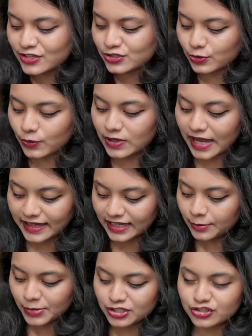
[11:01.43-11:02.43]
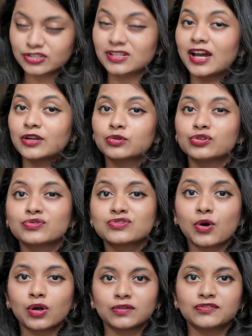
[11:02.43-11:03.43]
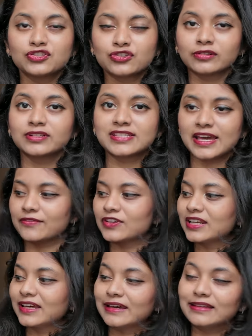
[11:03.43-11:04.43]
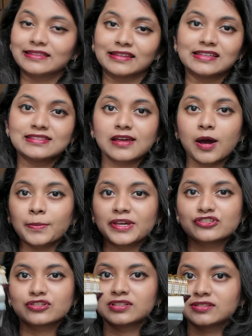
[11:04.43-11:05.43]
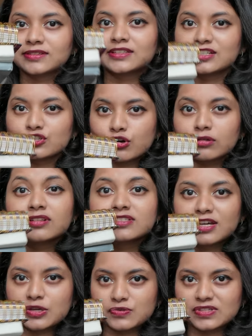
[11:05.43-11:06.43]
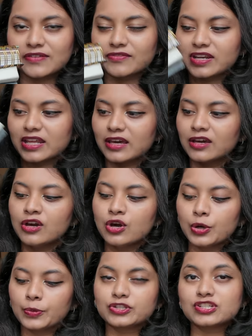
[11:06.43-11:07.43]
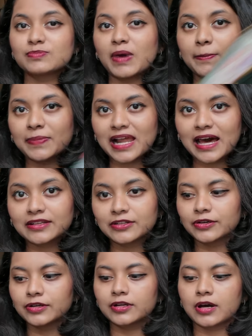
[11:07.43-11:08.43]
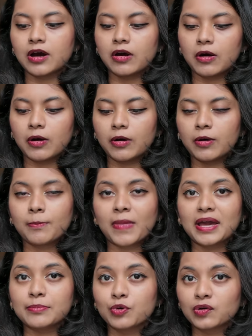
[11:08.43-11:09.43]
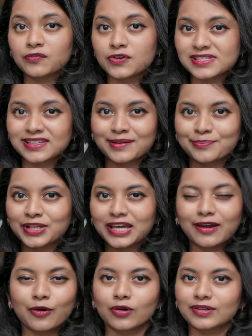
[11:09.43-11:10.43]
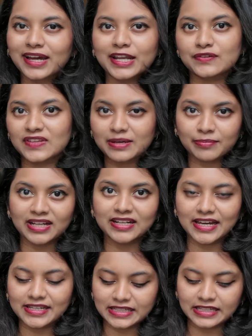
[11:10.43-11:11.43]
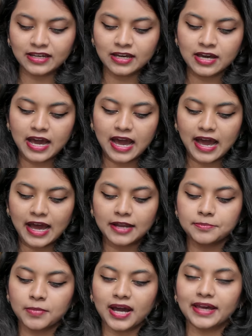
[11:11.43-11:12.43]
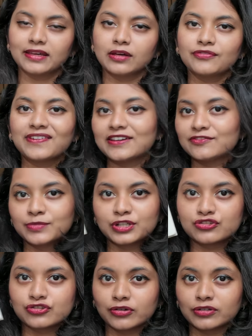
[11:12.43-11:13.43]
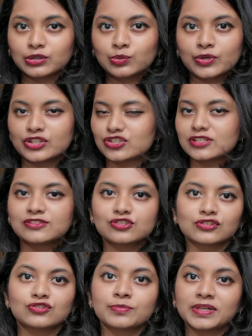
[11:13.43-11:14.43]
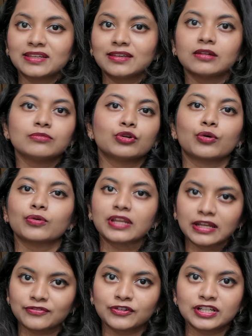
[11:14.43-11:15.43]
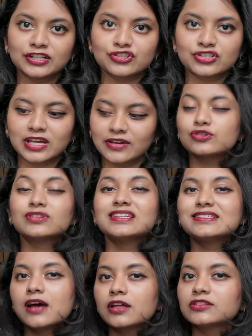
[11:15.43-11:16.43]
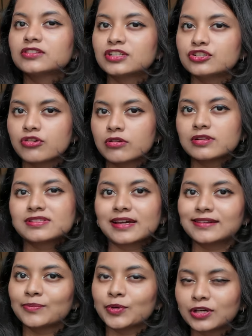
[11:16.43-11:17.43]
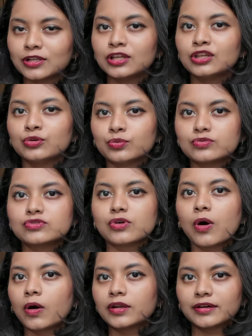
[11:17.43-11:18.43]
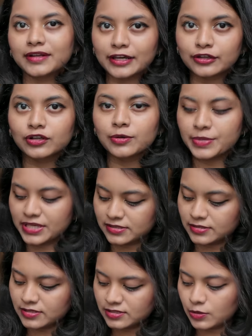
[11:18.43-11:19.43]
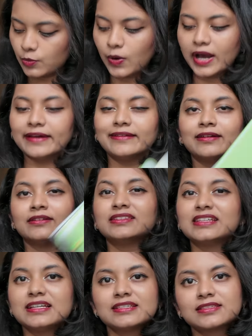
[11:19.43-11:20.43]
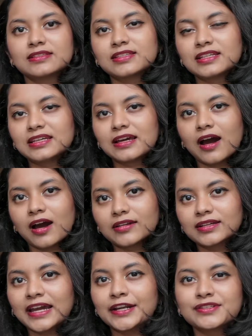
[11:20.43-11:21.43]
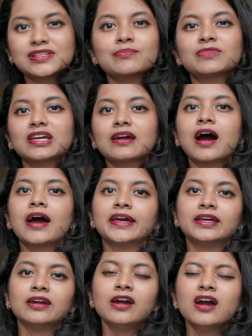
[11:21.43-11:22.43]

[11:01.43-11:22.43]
So like I mentioned, I don't use all of the journals every day. These are majorly the 3 journals I use every day, which is my planner, my book for scripting or kind of like my diary, and my 5-minute journal, which is just to be, grateful each day. So these are the 3 journals I typically use on a regular basis, while these 3 are kind of something I